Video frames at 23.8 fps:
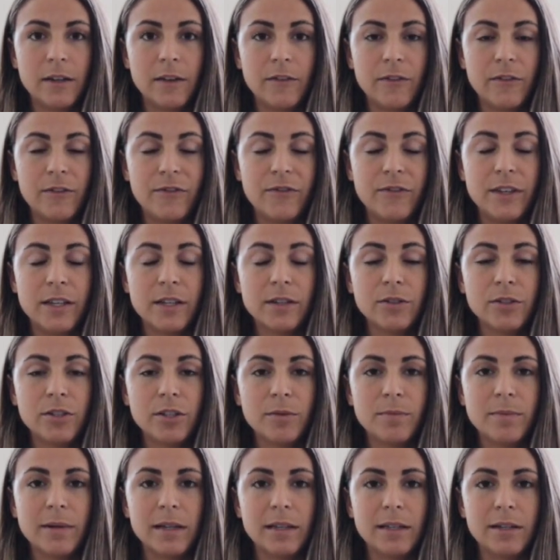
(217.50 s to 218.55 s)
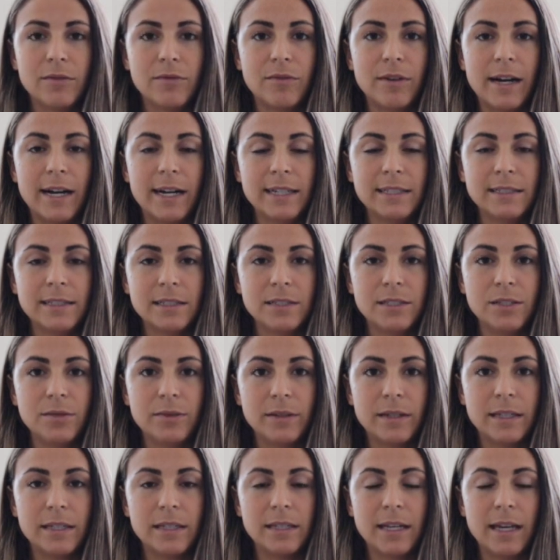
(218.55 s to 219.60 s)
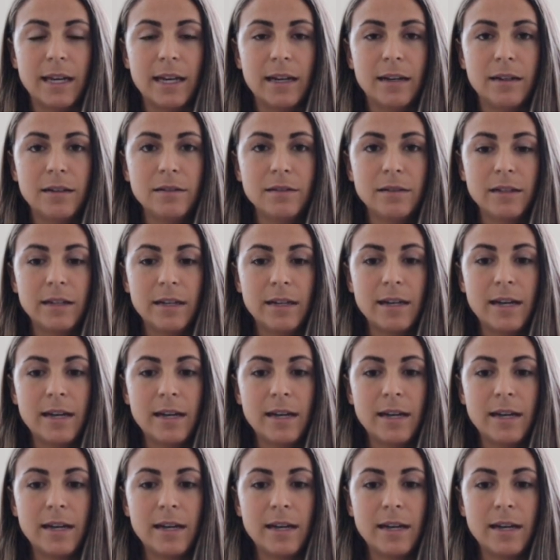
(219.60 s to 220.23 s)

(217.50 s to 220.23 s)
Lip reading: Feel your belly rise as you inhale,